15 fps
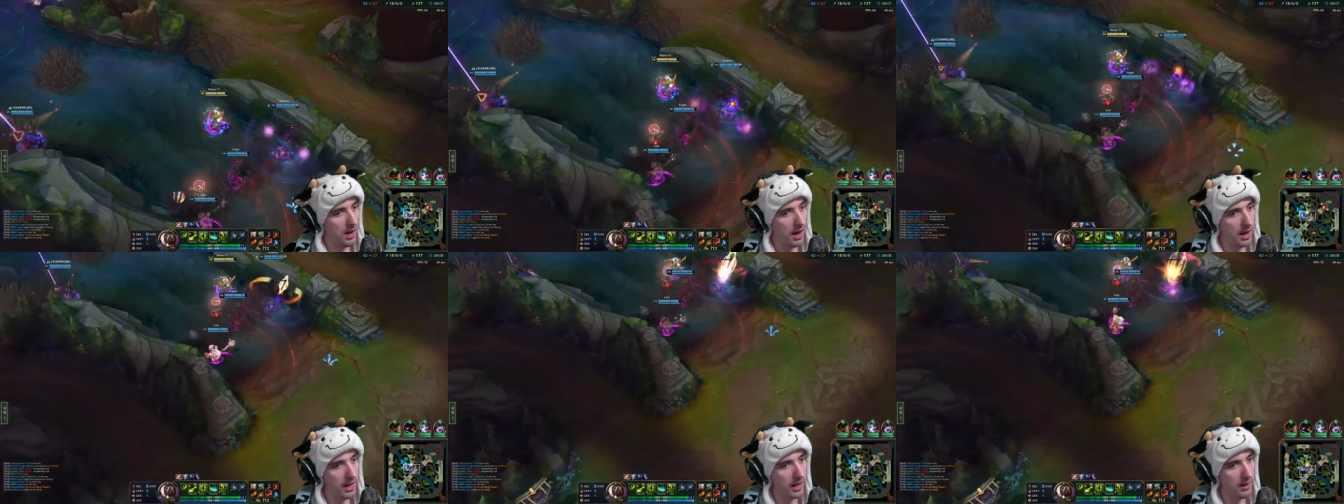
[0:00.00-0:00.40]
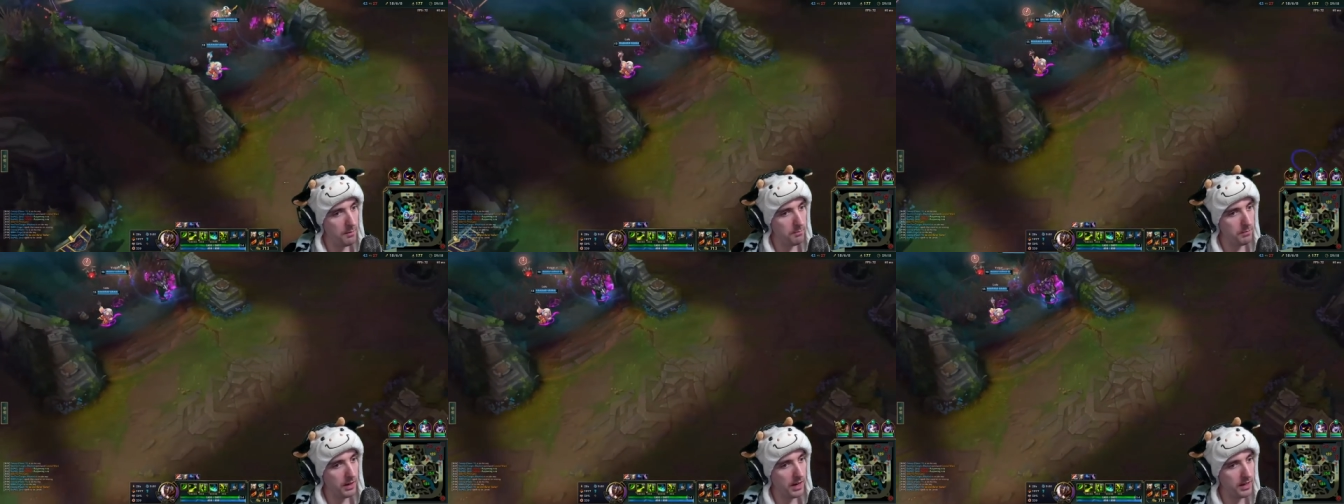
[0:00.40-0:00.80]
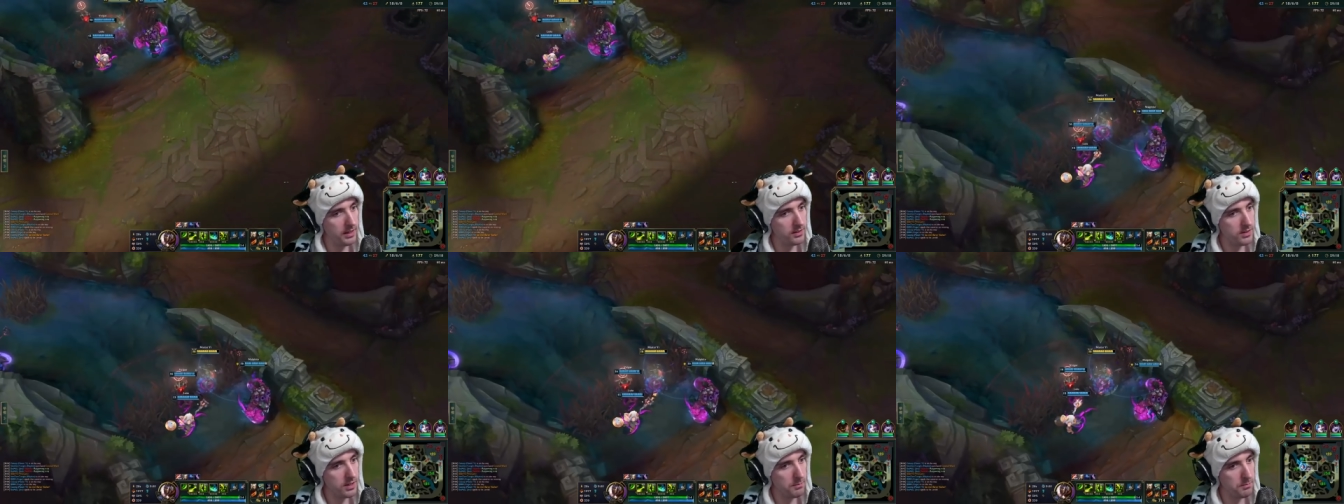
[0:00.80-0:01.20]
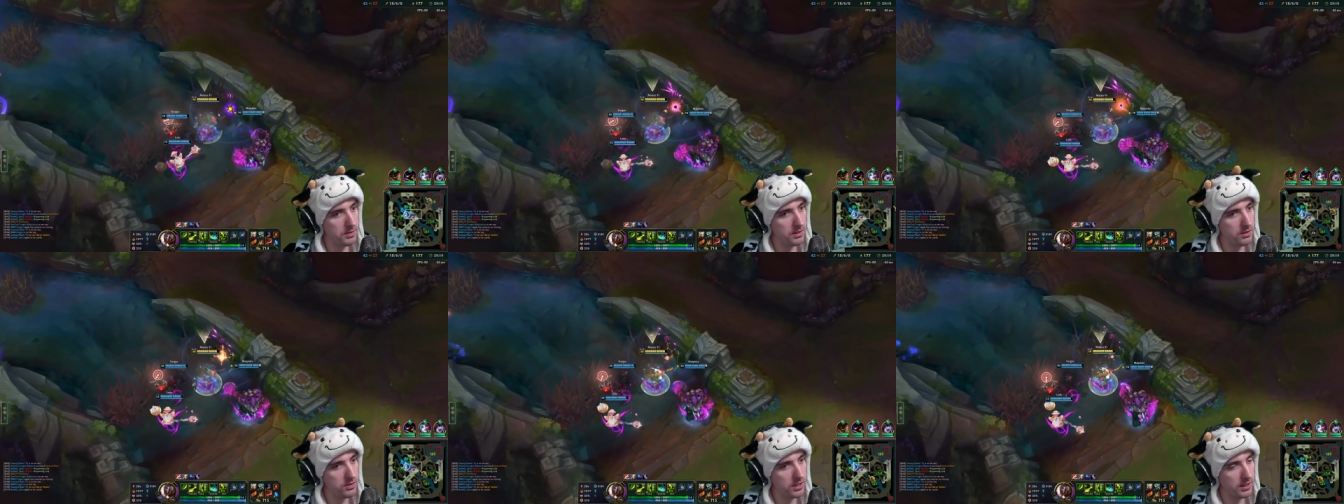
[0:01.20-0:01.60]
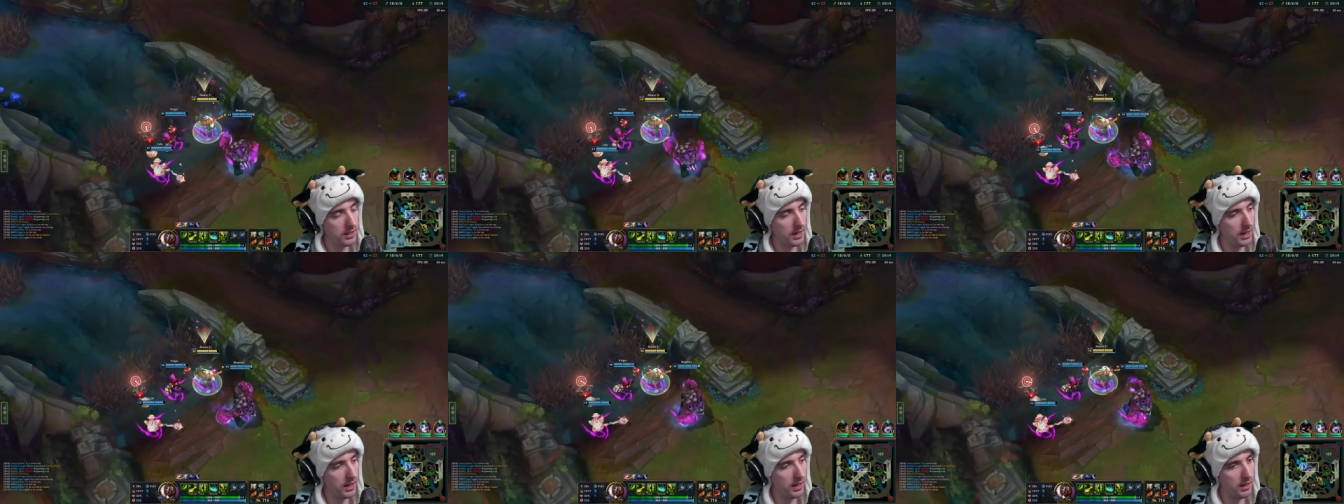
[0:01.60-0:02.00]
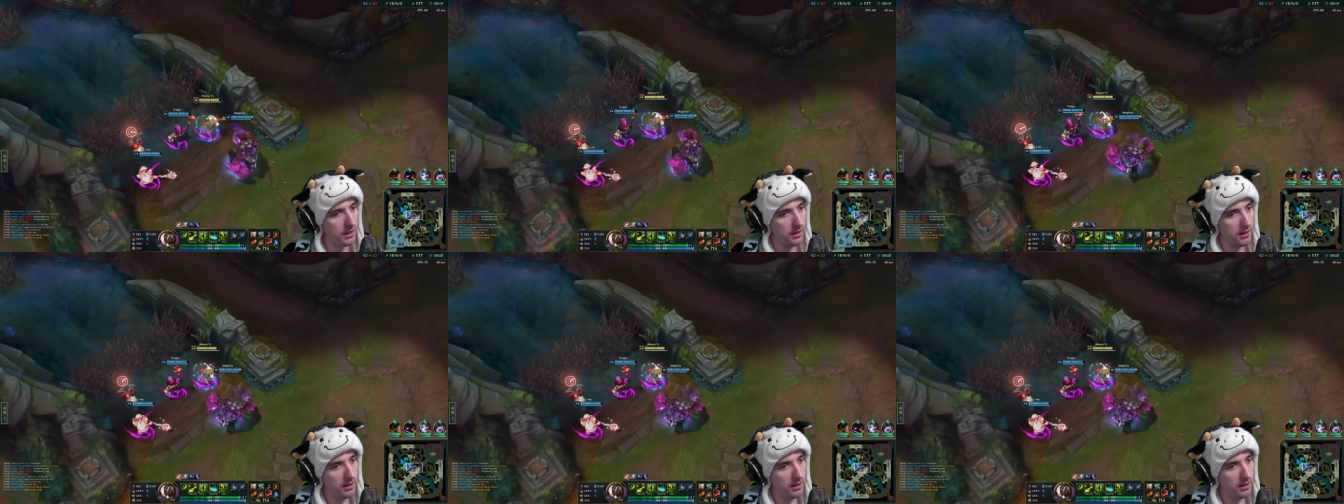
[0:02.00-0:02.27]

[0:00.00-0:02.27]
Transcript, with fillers: I am kind of tempted to get